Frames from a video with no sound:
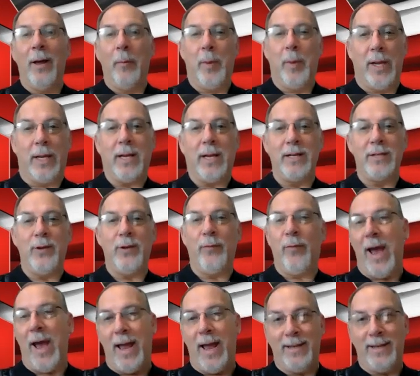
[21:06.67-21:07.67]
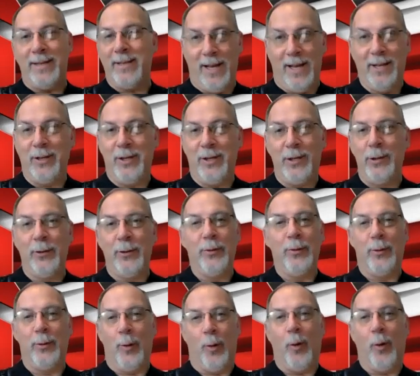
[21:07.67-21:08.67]
because you've had it done to
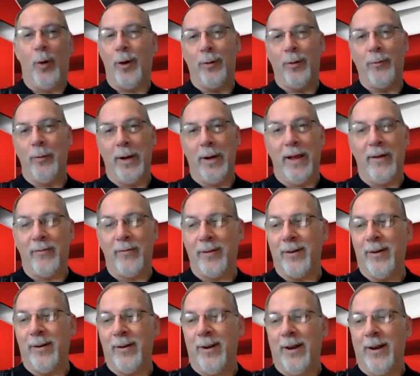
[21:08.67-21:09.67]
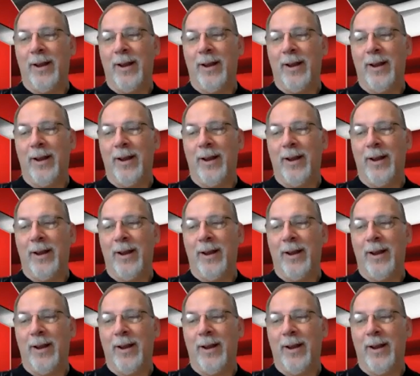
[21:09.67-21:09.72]
you or whatever,